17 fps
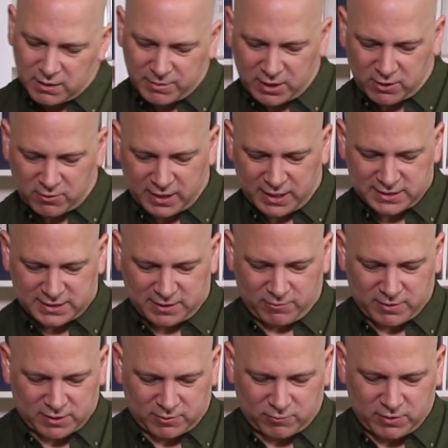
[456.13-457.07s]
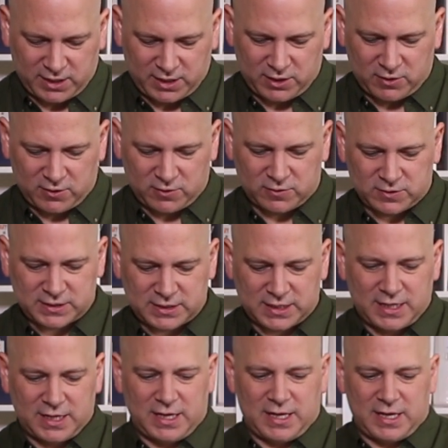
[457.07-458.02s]
bit crazy with. We used
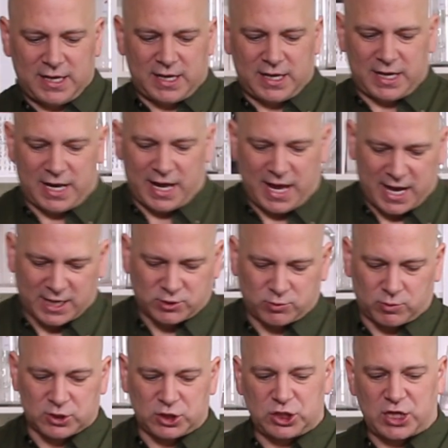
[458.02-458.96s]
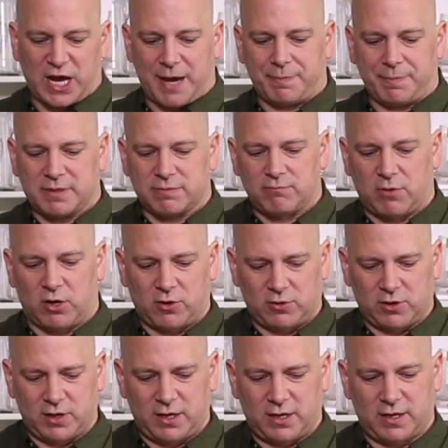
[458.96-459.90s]
an actual shaped
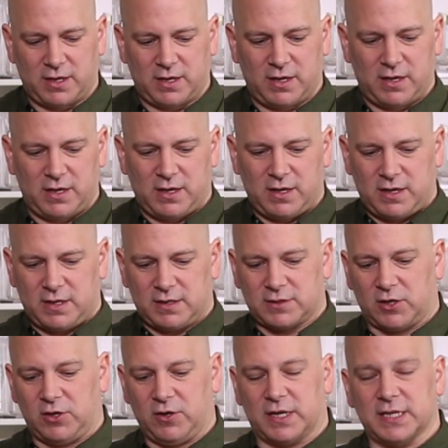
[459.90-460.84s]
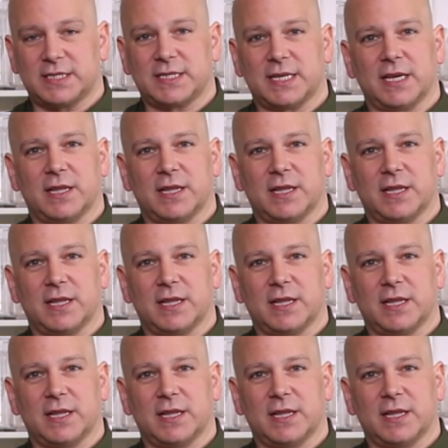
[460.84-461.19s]
mold. So you could see